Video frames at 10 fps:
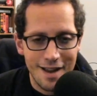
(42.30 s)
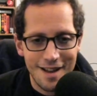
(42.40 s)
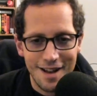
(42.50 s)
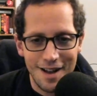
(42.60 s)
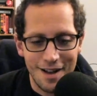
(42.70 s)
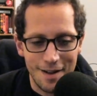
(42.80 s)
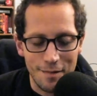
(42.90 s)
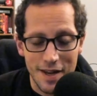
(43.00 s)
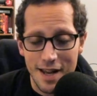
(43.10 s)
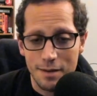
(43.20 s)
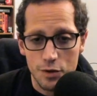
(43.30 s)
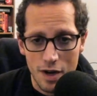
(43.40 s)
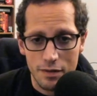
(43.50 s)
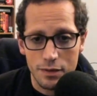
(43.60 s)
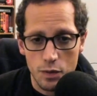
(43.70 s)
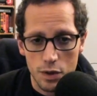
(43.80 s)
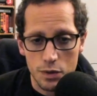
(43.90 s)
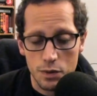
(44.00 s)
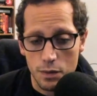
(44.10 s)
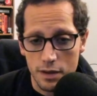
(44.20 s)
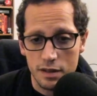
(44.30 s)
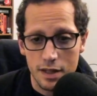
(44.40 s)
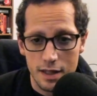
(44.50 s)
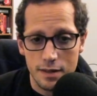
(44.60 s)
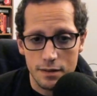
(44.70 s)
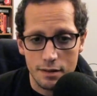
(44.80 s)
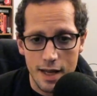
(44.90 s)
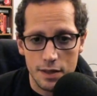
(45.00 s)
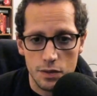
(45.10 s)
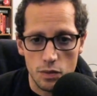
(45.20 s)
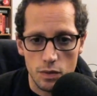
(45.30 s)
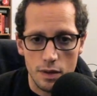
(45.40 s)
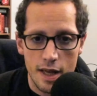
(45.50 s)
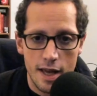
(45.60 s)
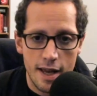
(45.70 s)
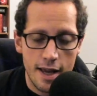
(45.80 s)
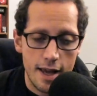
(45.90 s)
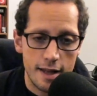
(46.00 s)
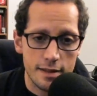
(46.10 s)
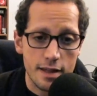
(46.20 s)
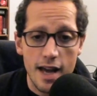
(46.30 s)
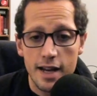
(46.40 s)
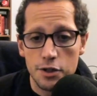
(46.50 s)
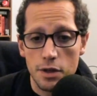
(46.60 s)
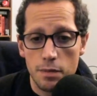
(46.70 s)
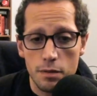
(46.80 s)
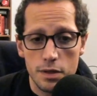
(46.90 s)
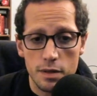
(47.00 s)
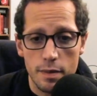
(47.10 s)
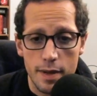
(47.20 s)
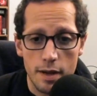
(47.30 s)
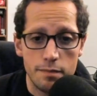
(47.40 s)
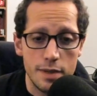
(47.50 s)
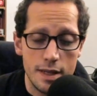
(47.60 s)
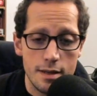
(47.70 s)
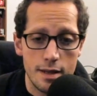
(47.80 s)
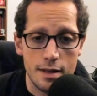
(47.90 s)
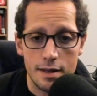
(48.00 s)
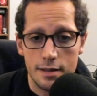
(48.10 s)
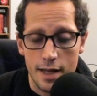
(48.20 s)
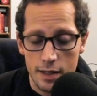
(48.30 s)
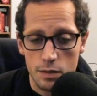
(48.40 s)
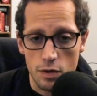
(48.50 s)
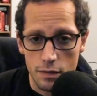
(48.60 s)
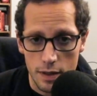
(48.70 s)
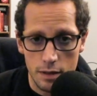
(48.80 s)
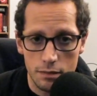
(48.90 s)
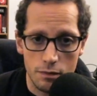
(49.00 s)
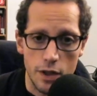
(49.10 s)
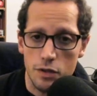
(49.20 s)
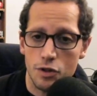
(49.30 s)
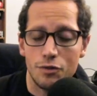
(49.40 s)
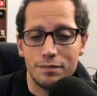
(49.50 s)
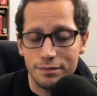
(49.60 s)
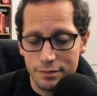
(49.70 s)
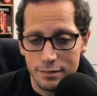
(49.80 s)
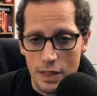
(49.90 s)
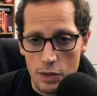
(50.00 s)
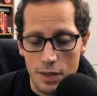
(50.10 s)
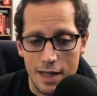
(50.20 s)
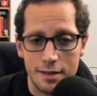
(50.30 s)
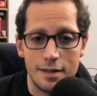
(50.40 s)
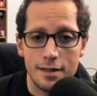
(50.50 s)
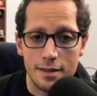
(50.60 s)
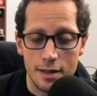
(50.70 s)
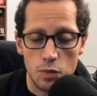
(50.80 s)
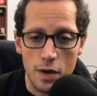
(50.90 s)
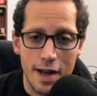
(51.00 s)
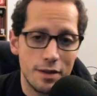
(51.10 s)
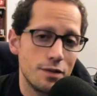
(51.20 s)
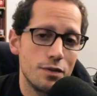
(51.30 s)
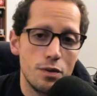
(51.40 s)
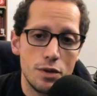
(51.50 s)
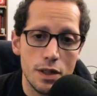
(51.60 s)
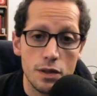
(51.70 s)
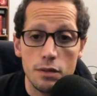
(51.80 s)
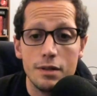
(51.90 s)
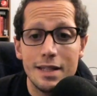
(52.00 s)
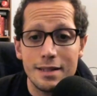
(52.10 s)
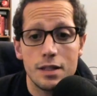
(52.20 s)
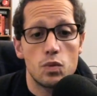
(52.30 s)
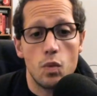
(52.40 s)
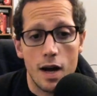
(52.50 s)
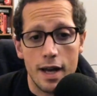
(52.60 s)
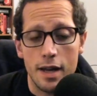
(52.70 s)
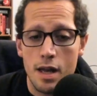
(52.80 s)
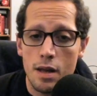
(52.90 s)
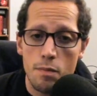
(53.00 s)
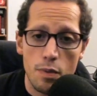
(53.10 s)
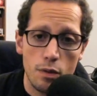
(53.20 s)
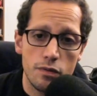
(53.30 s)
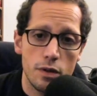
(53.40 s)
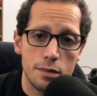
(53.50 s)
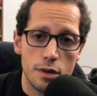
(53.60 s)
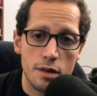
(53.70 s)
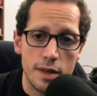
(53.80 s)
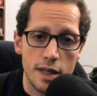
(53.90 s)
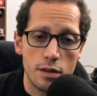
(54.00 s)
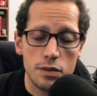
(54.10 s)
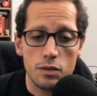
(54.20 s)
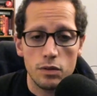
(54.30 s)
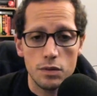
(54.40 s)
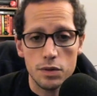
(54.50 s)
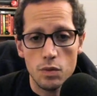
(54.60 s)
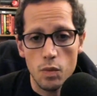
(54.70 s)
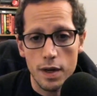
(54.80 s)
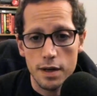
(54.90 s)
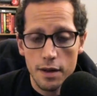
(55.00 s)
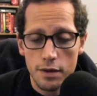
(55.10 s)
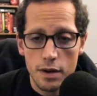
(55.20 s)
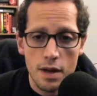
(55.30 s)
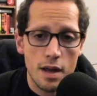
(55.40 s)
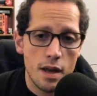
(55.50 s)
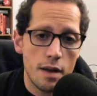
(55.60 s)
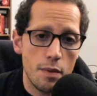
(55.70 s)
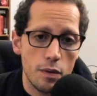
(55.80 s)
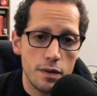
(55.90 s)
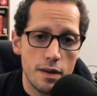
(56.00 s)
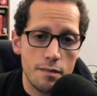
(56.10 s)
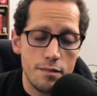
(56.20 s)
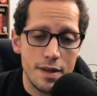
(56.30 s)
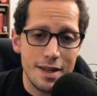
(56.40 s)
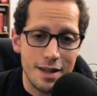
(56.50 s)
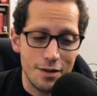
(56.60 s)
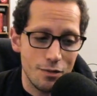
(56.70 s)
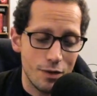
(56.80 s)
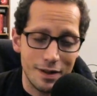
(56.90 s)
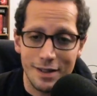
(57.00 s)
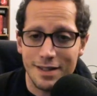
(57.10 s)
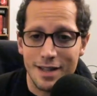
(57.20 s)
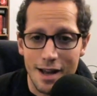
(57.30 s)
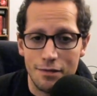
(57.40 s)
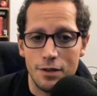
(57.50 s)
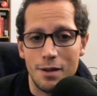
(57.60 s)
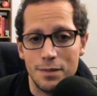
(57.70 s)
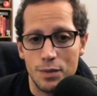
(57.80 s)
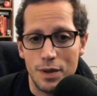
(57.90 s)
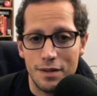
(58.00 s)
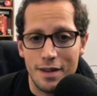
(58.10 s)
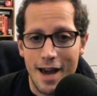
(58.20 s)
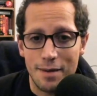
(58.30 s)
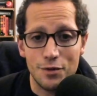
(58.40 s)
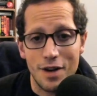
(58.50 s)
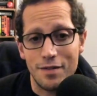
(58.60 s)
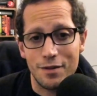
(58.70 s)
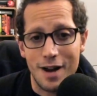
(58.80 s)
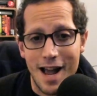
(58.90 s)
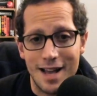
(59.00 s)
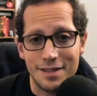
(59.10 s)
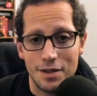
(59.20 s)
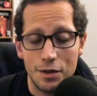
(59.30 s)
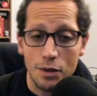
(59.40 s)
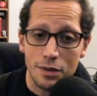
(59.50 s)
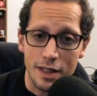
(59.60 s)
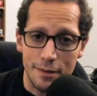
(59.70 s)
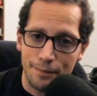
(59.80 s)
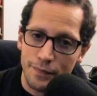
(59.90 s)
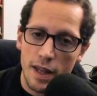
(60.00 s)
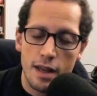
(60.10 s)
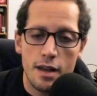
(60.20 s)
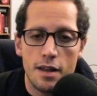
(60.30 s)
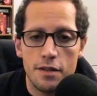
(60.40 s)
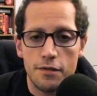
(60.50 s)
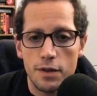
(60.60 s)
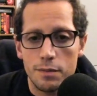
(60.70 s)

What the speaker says: and Adam Driver, of course, was one of the leads of The Last Duel, and Scott actually approached him about being in his next movie, which, you guessed it, is this one, House of Gucci. So this is why both films are coming out so close to one another, both of them being Ridley Scott films with Adam Driver as a co-lead. The film